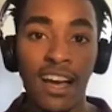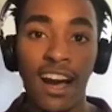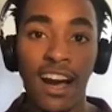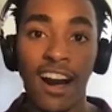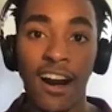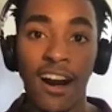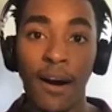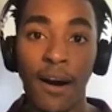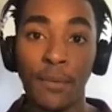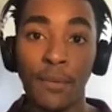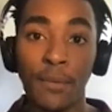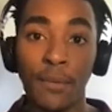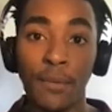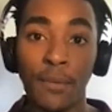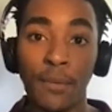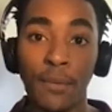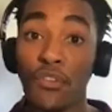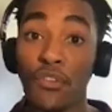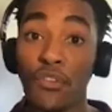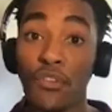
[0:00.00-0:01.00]
a
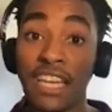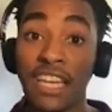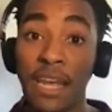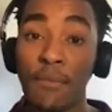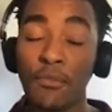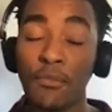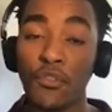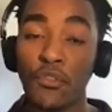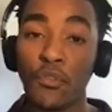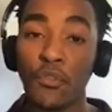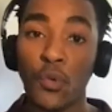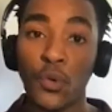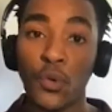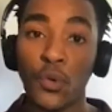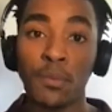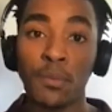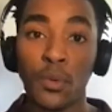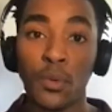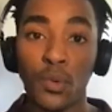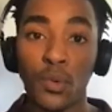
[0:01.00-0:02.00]
tough game for
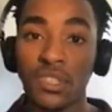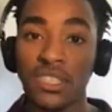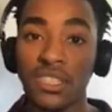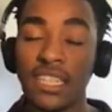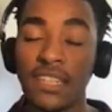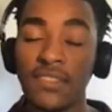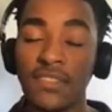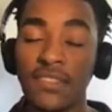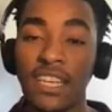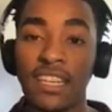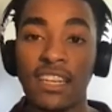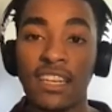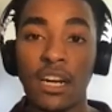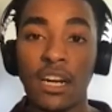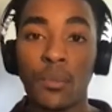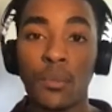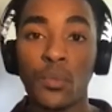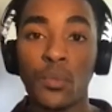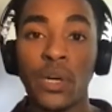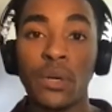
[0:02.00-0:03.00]
Fordham, but we'll see if they can
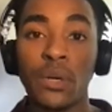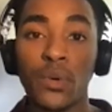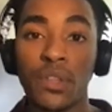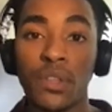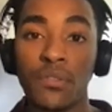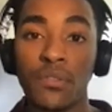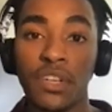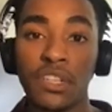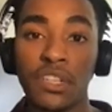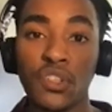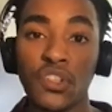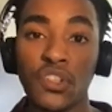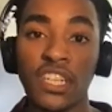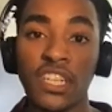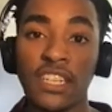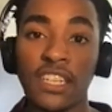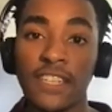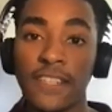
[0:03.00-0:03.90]
come away with a victory.